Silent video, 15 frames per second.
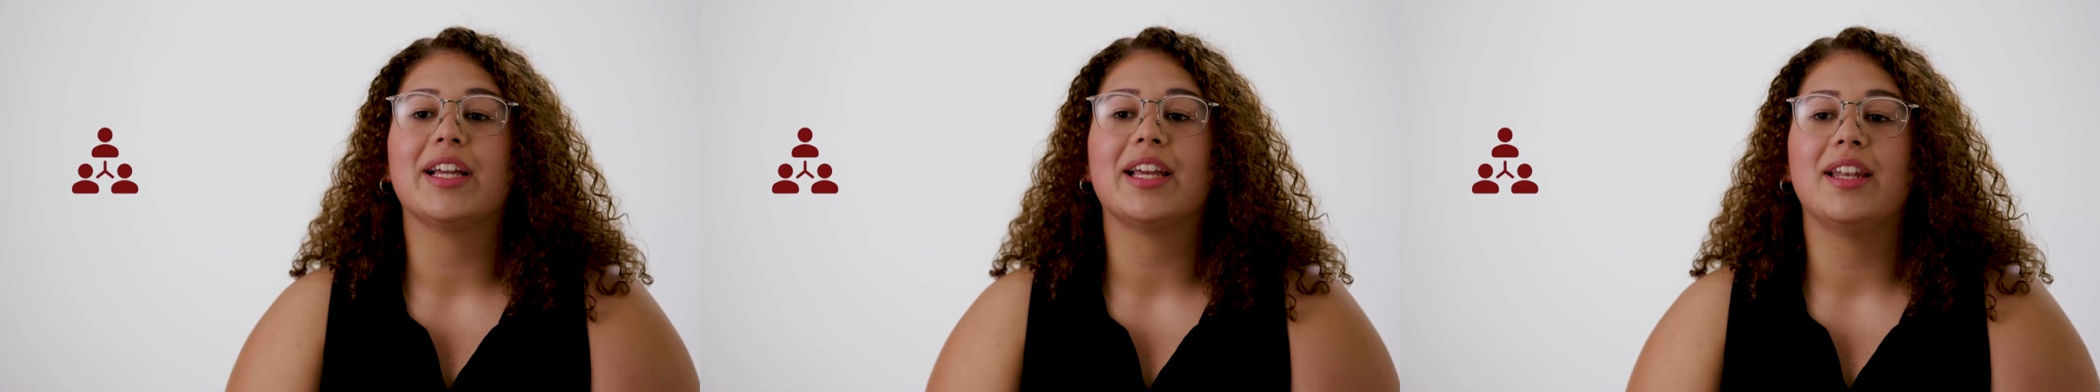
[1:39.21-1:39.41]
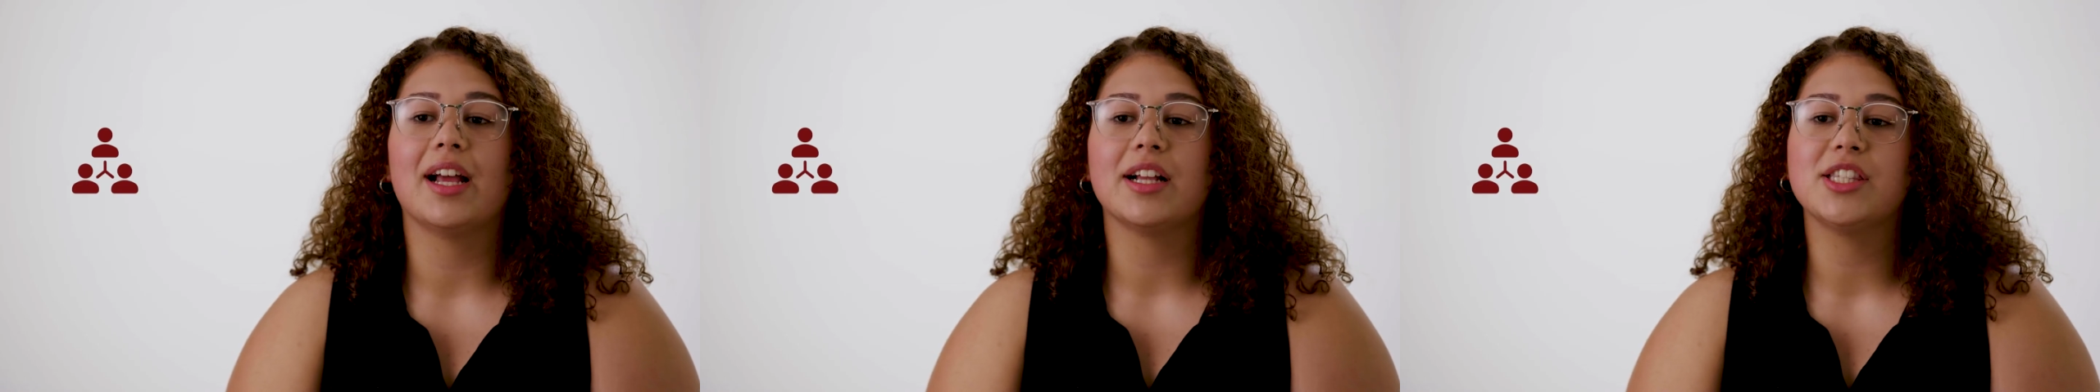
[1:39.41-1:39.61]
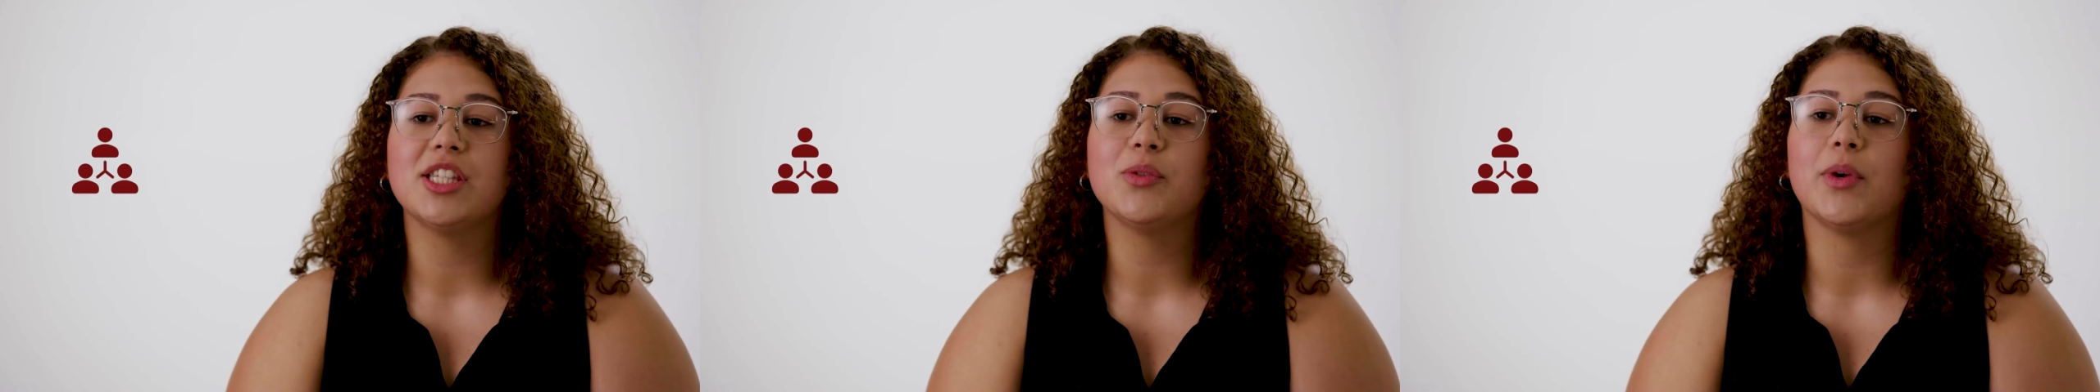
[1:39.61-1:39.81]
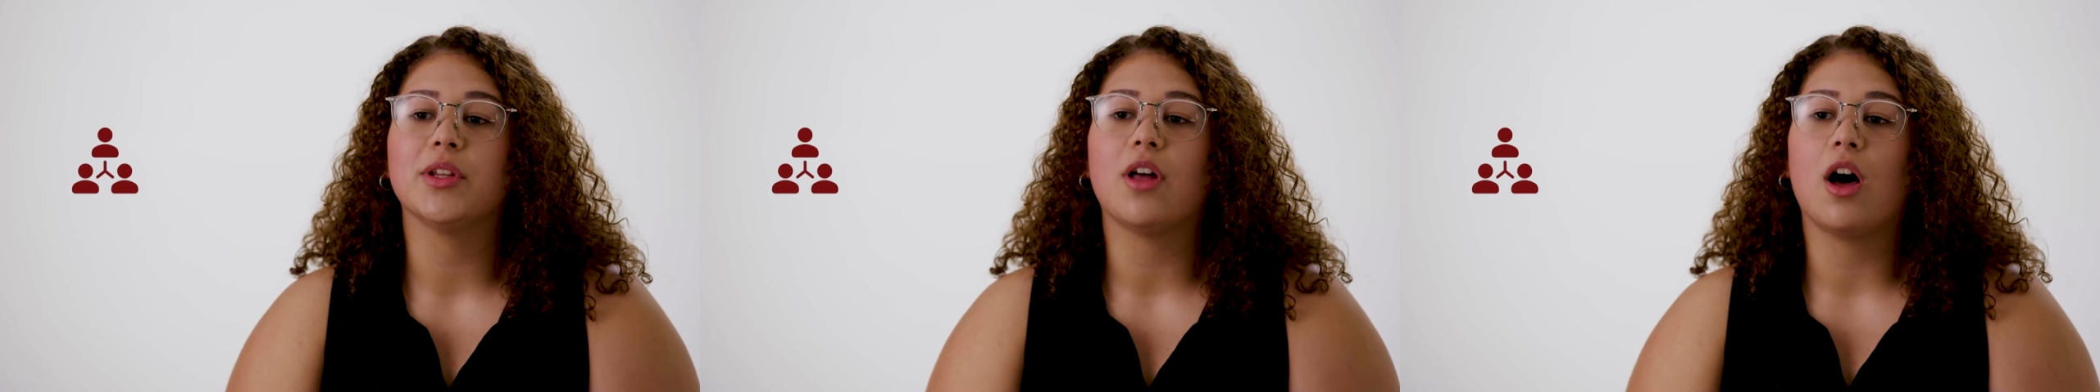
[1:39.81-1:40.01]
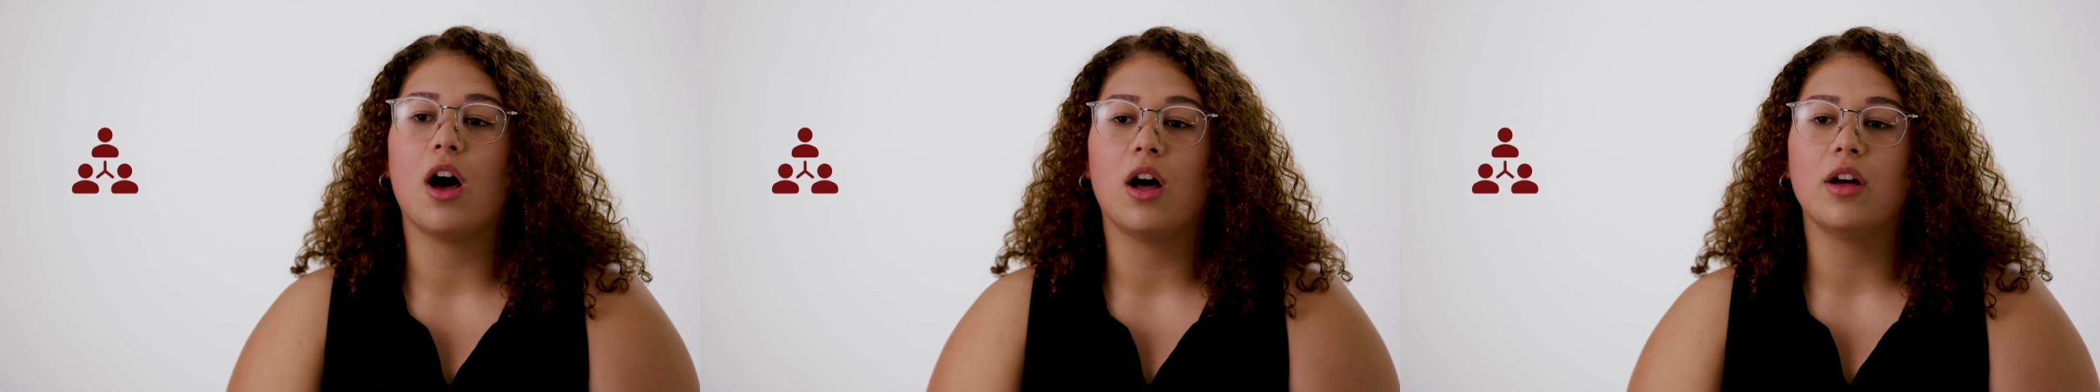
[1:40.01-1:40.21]
and connecting
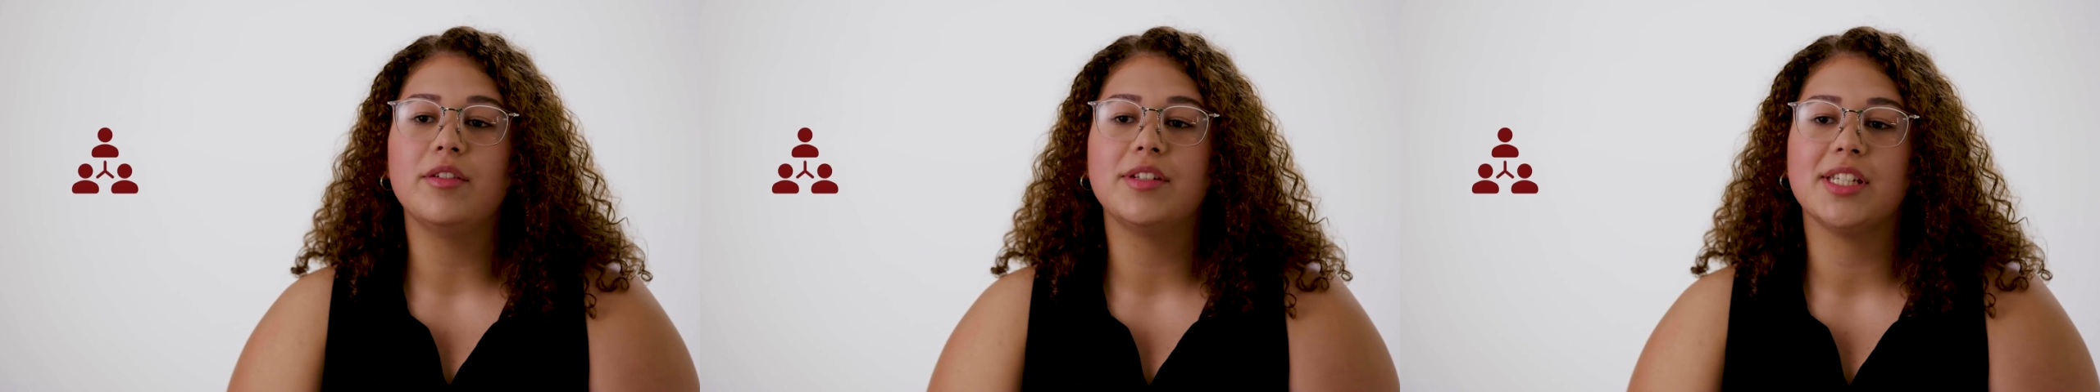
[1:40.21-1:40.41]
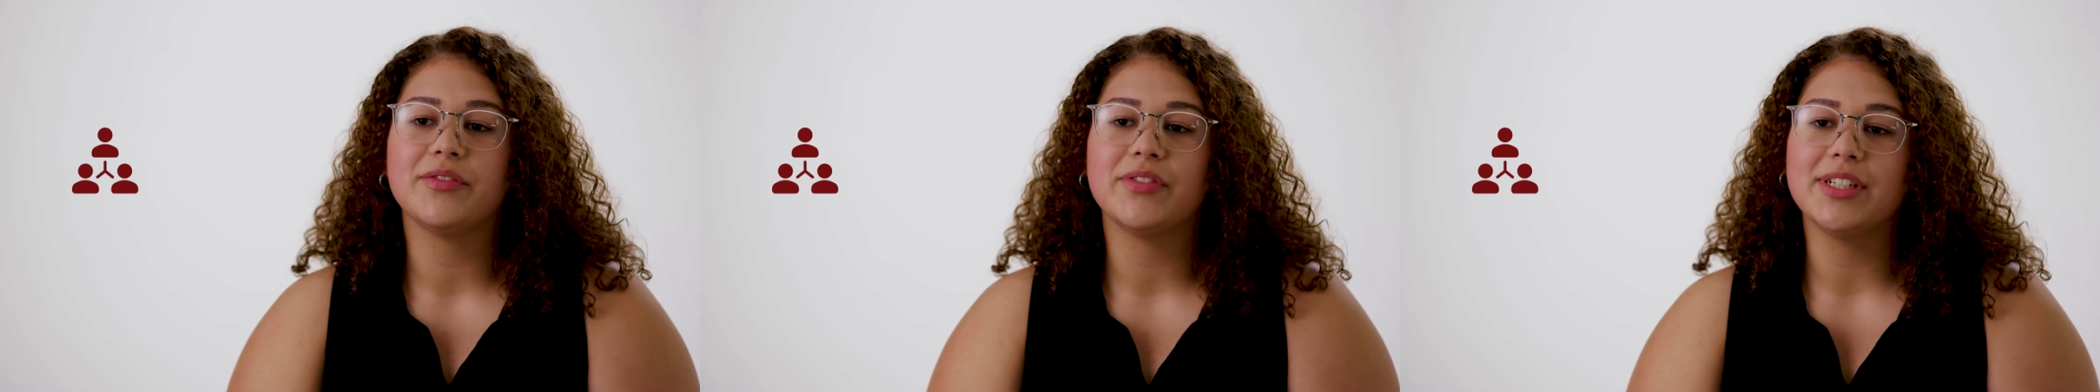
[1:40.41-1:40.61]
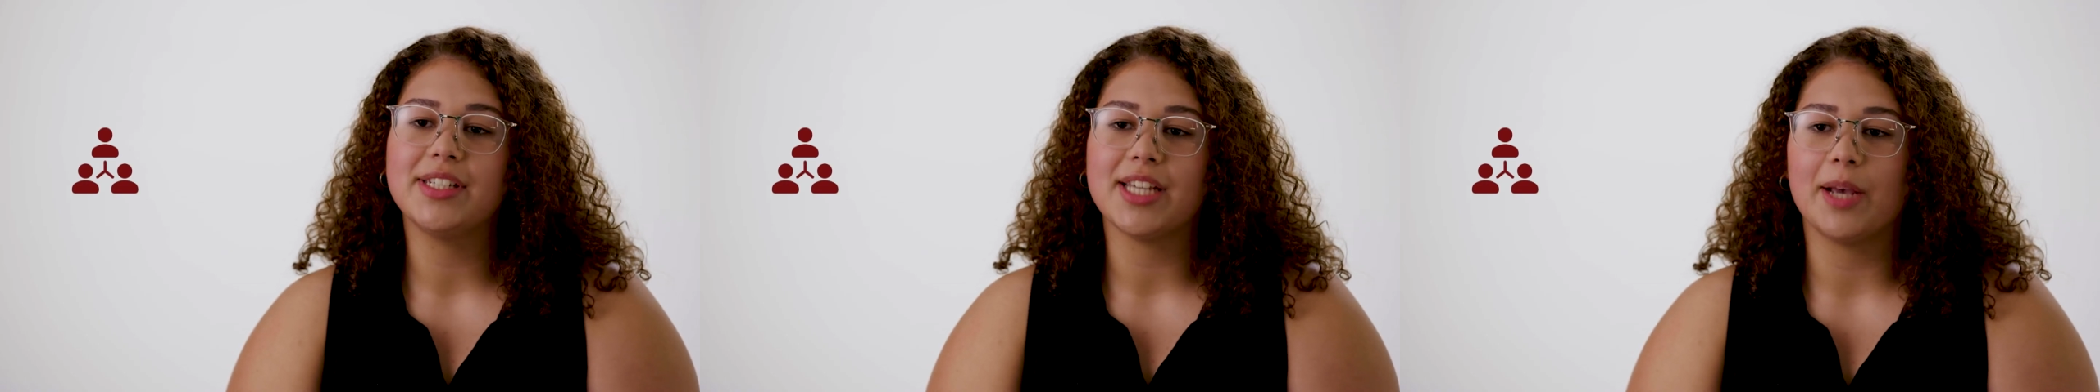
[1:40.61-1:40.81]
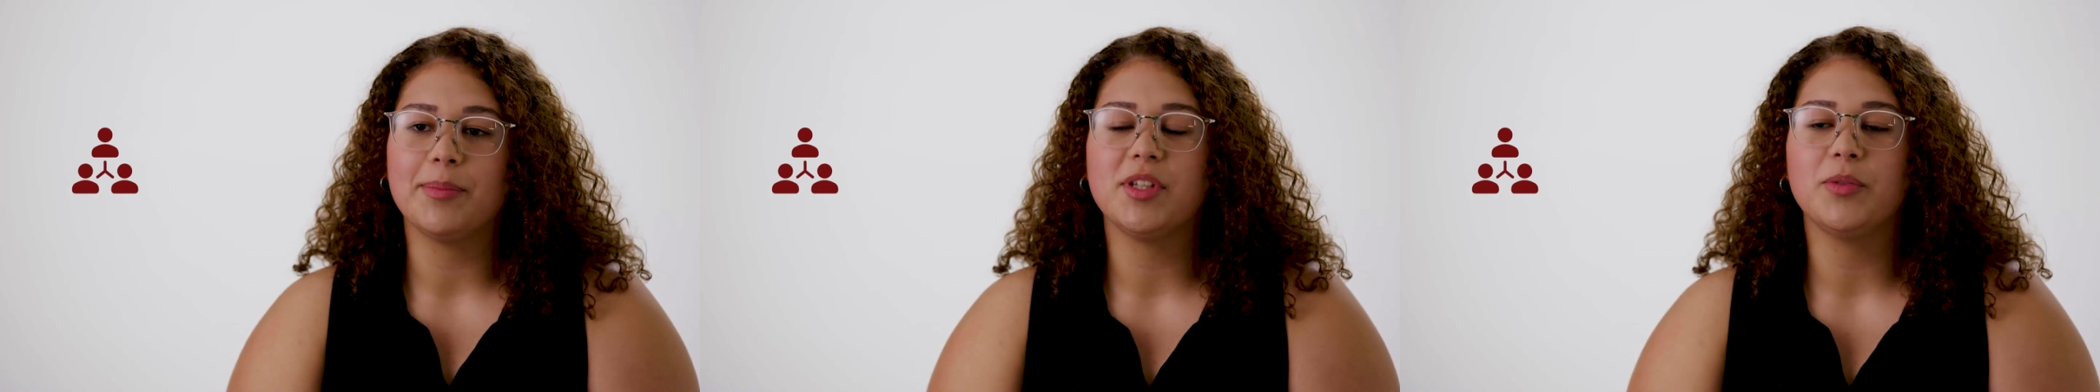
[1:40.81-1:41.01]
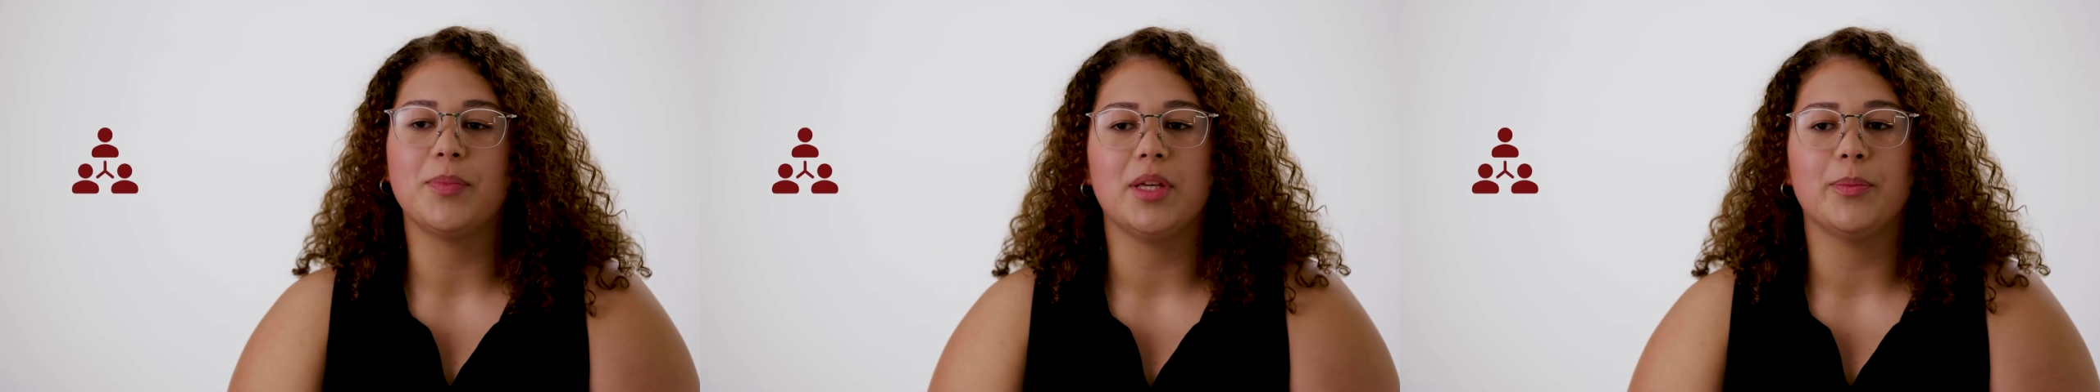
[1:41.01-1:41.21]
with all different types of